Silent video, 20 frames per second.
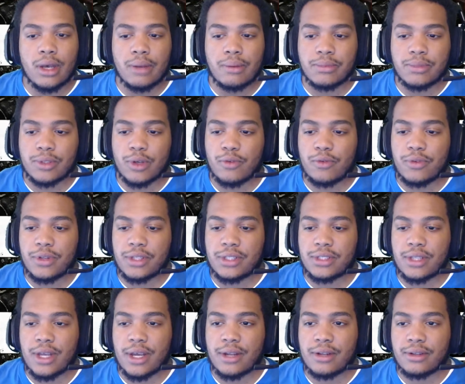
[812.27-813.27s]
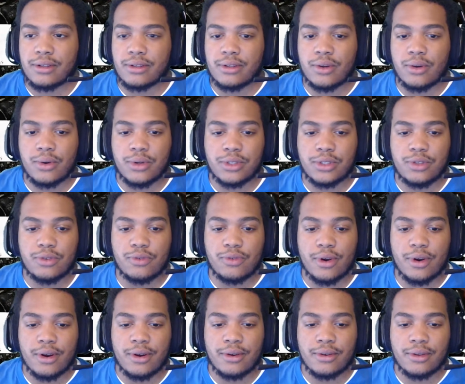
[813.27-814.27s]
So hopefully it's not going too
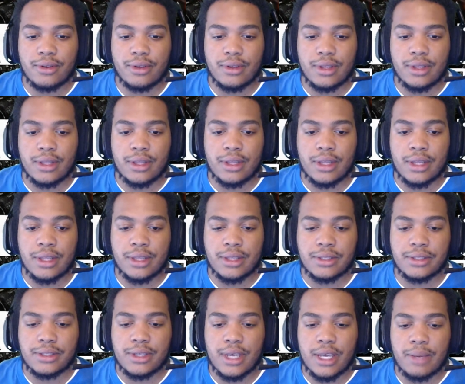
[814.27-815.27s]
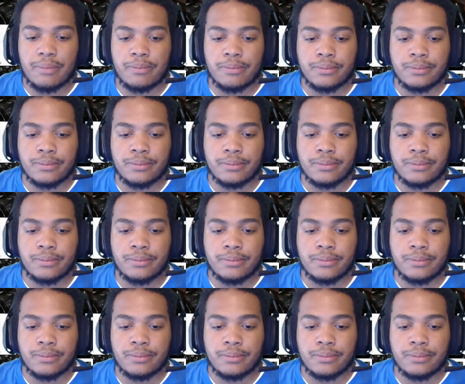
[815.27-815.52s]
far in this game.